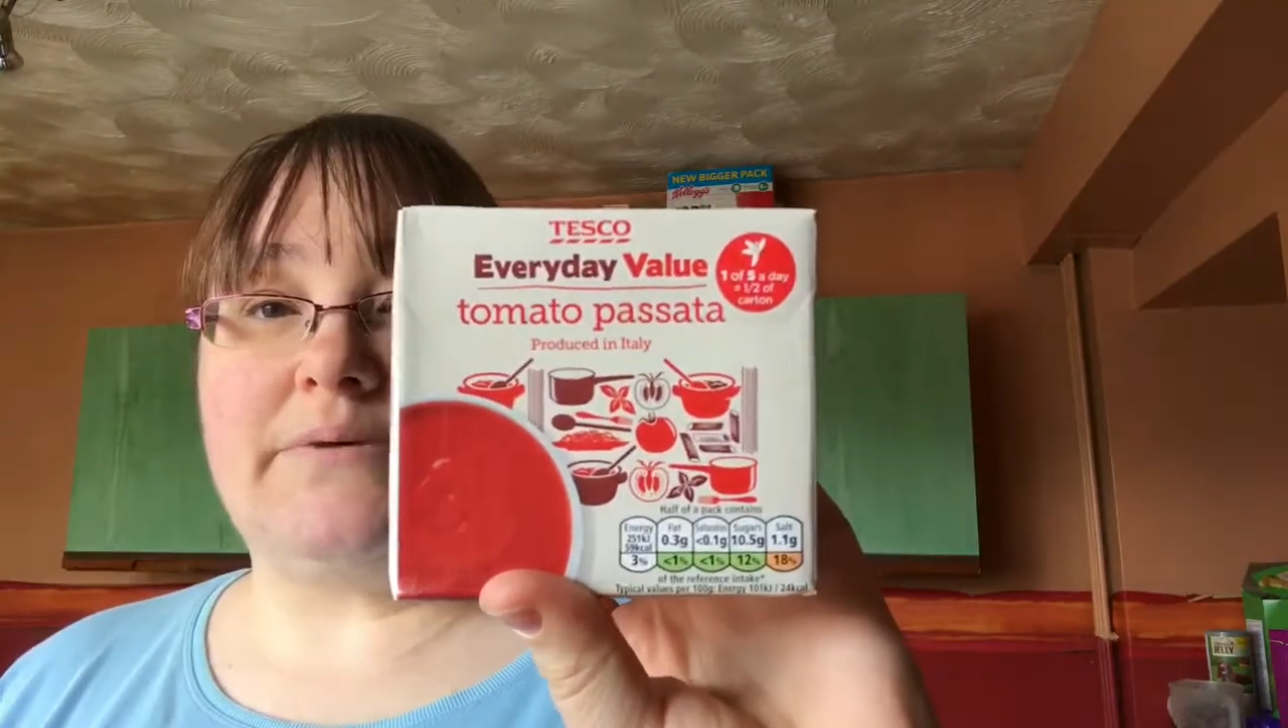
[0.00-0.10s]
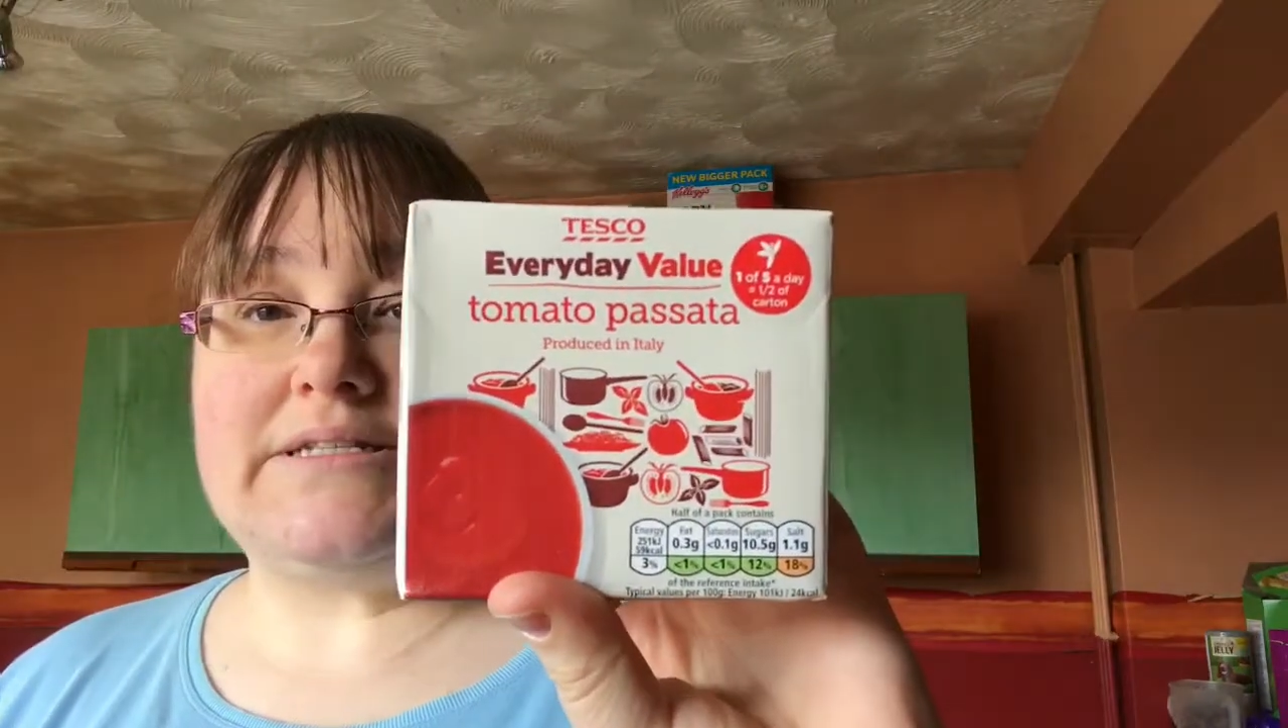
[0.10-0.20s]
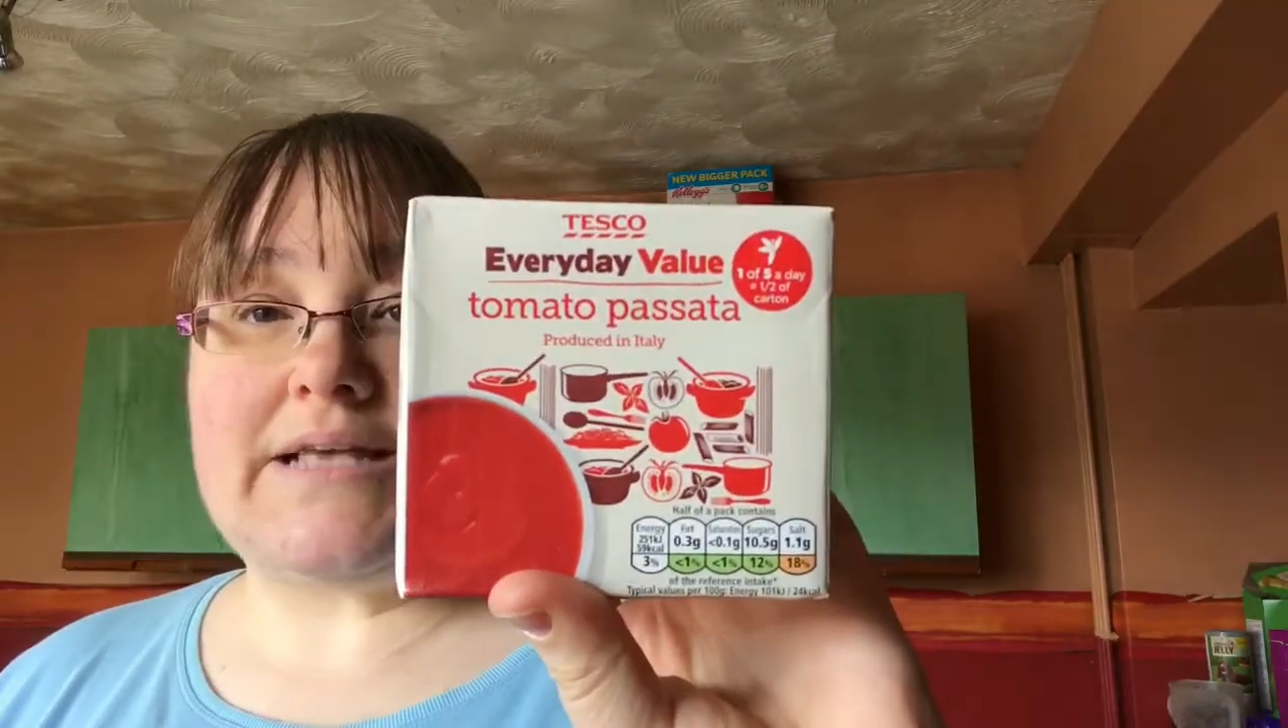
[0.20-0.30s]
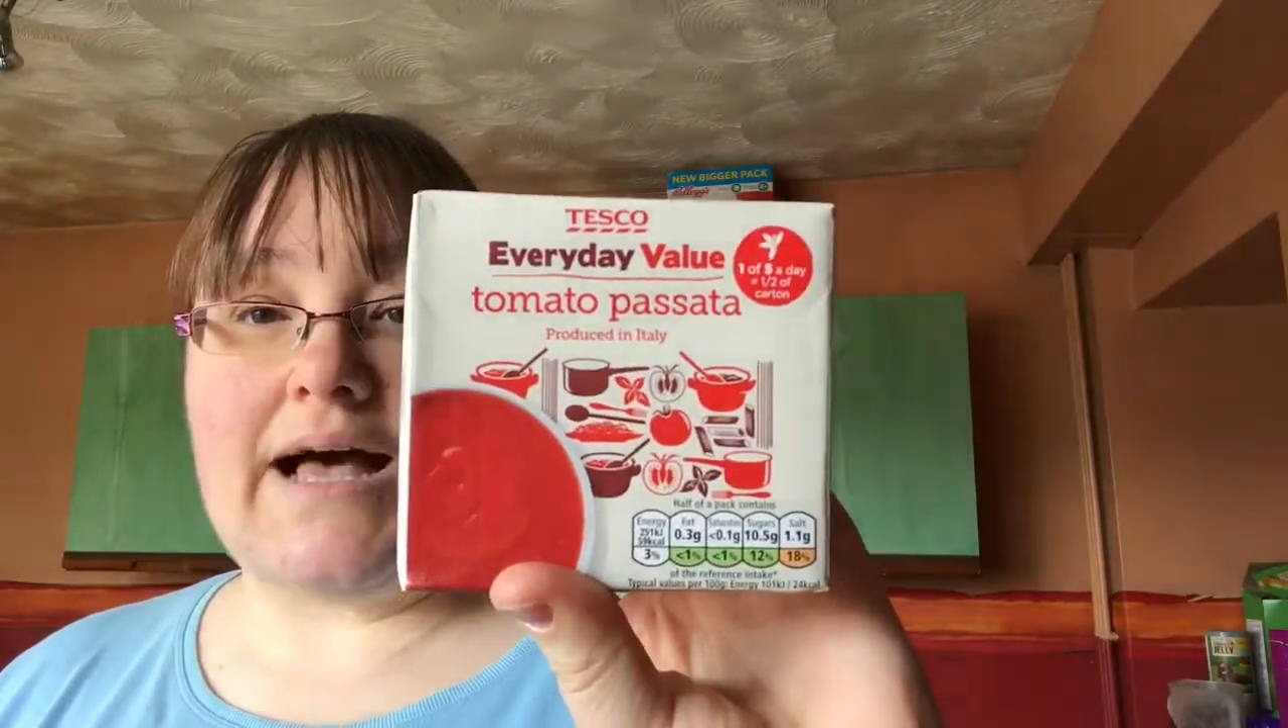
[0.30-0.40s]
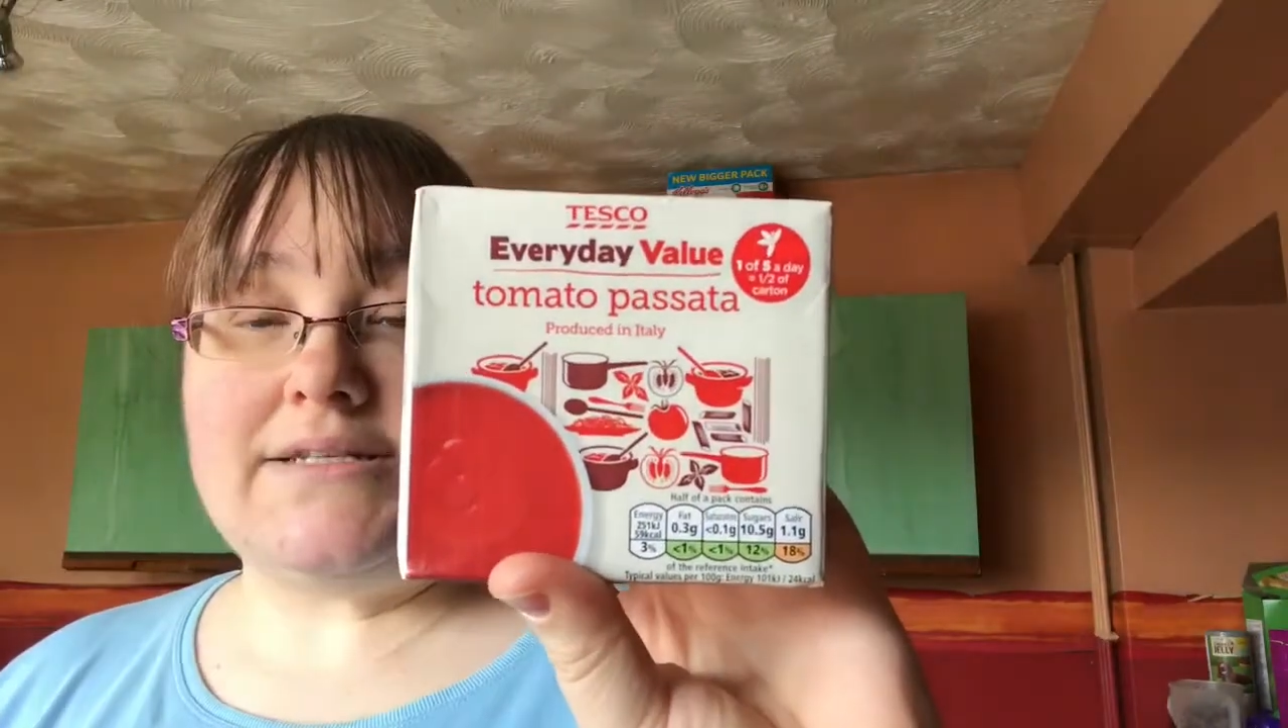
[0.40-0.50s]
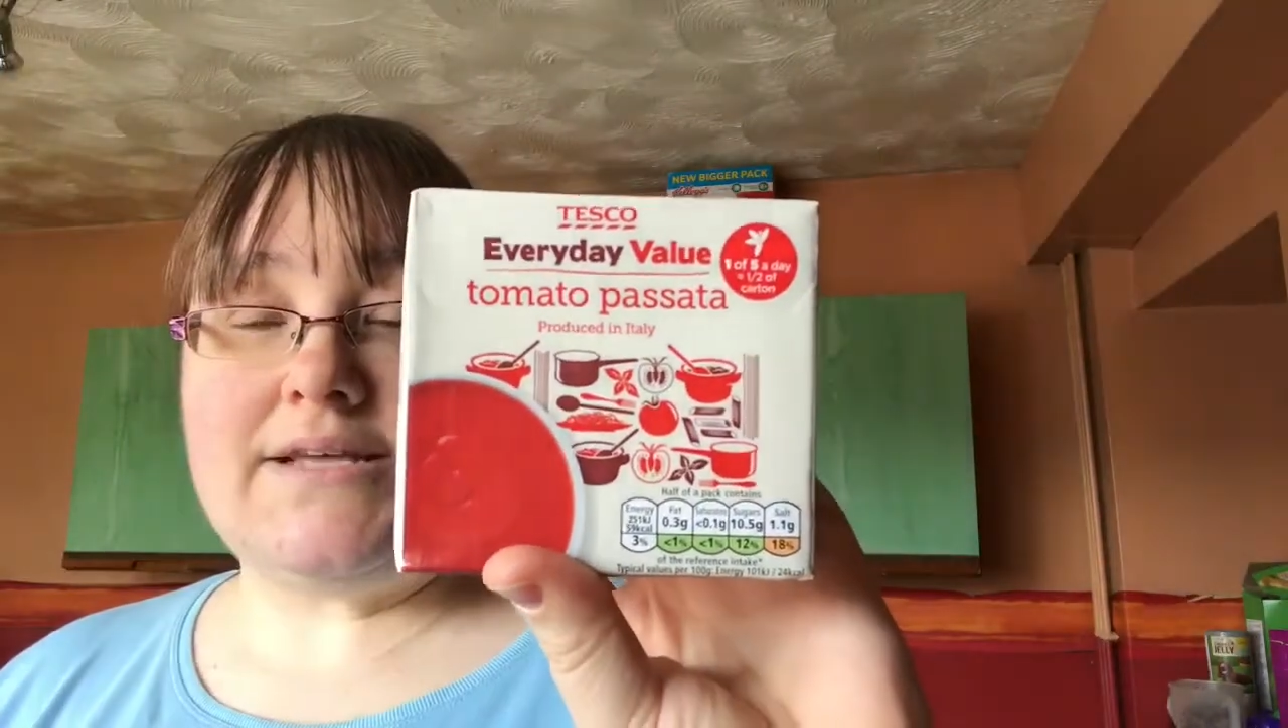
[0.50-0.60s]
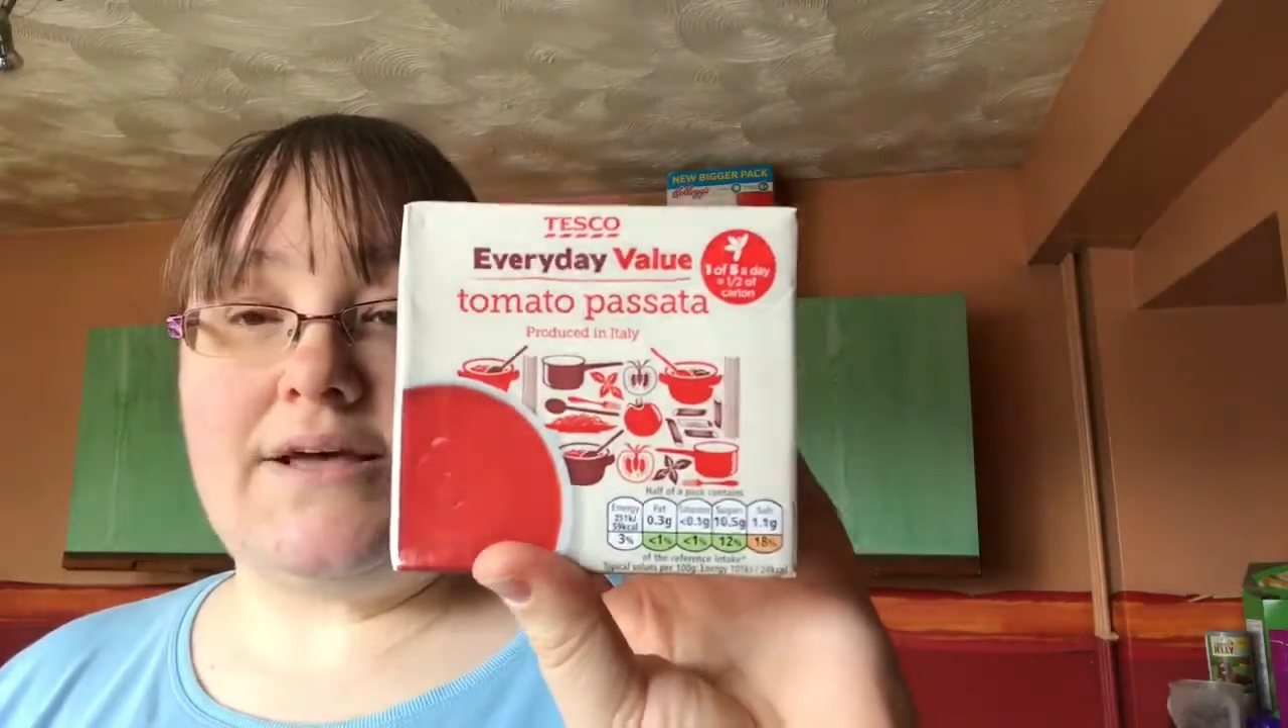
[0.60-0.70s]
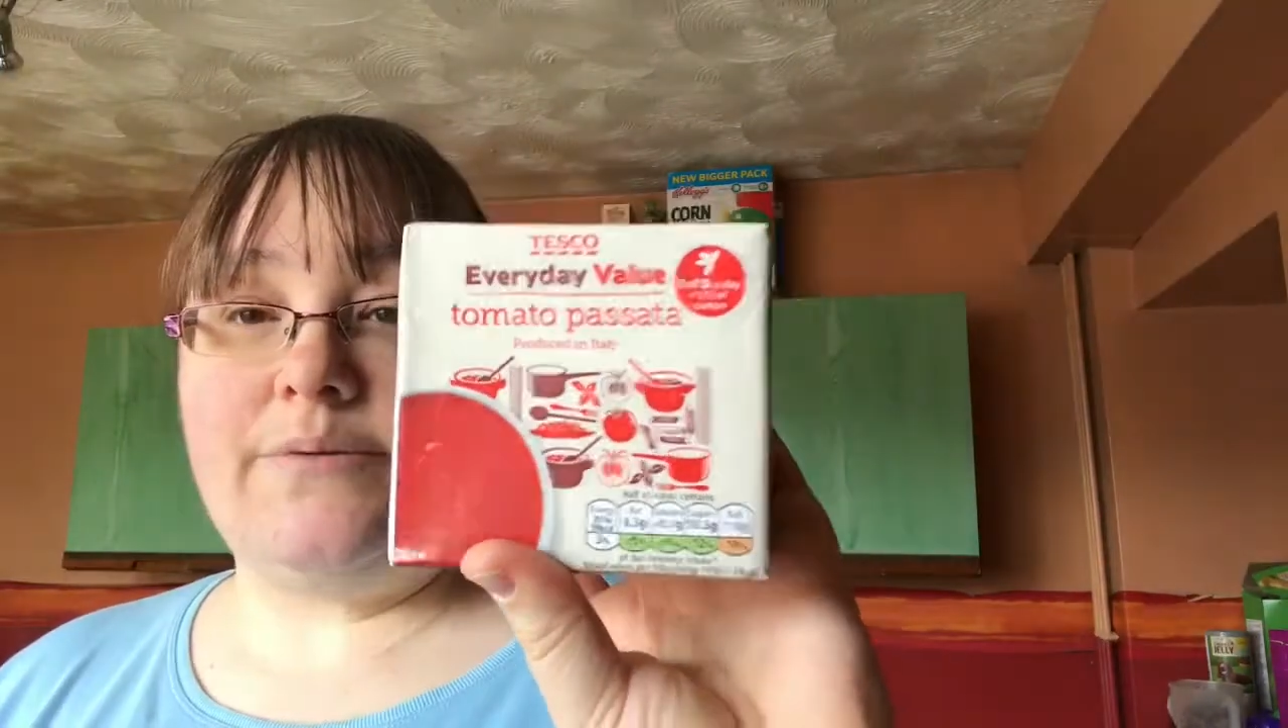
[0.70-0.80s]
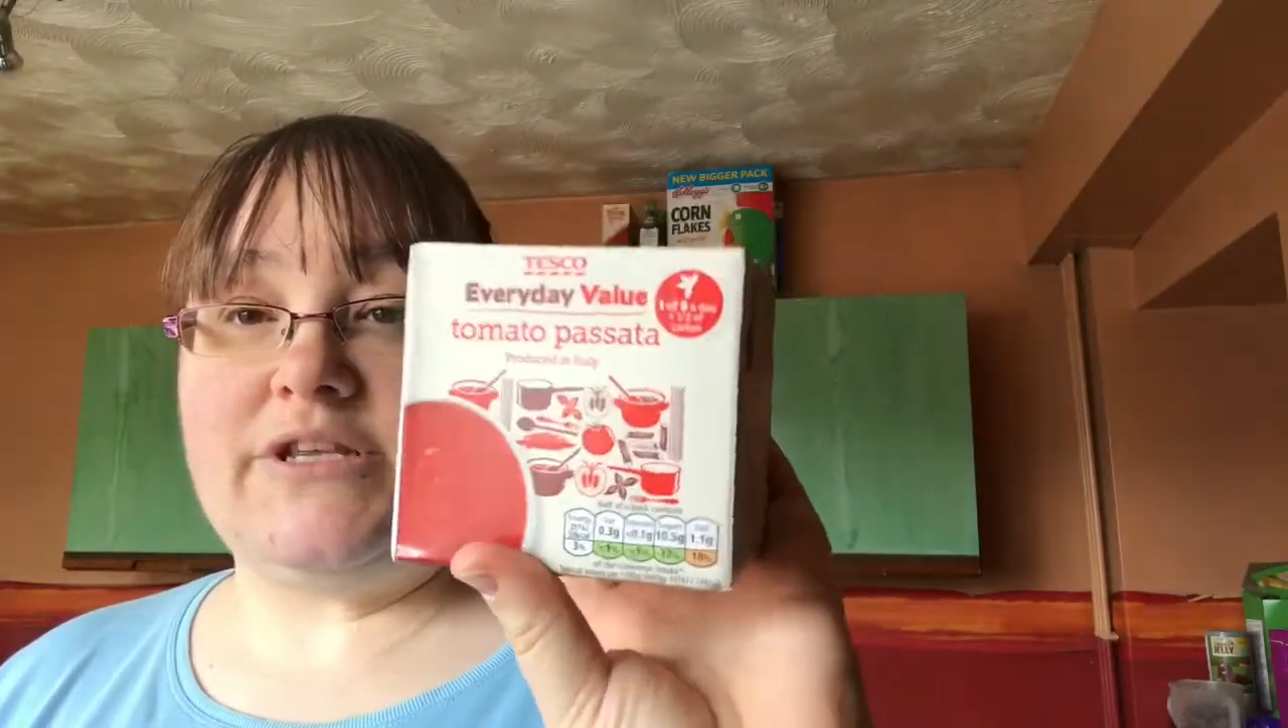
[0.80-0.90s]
passata,